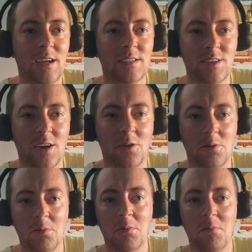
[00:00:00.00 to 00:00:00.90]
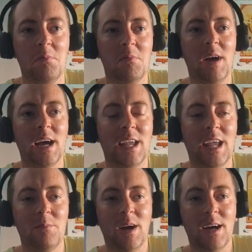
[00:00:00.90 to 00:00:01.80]
So I can
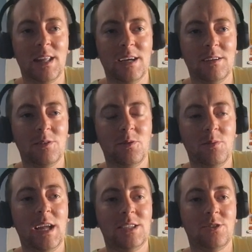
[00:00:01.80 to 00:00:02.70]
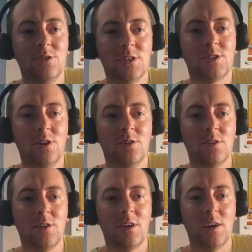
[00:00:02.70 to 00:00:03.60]
get by that. The way he's done the
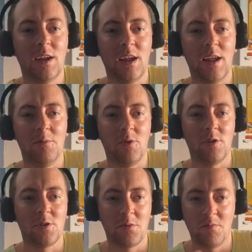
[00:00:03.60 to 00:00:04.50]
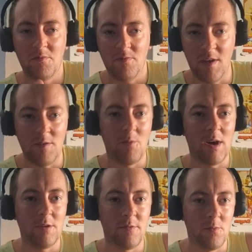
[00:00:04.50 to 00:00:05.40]
song, it works very
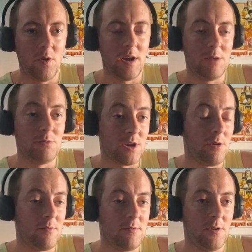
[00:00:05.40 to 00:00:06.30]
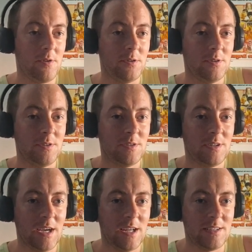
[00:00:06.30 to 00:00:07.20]
well for what he was going for,
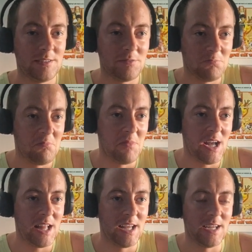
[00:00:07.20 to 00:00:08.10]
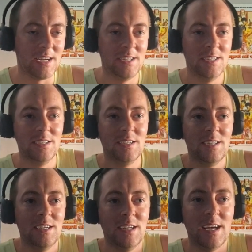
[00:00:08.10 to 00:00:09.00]
and I like that.
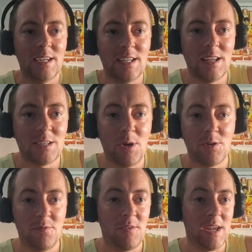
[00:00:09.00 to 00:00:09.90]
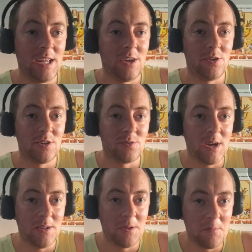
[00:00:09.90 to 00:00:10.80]
I suppose feeling good as
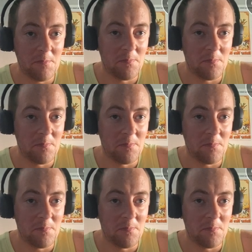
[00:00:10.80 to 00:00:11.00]
well.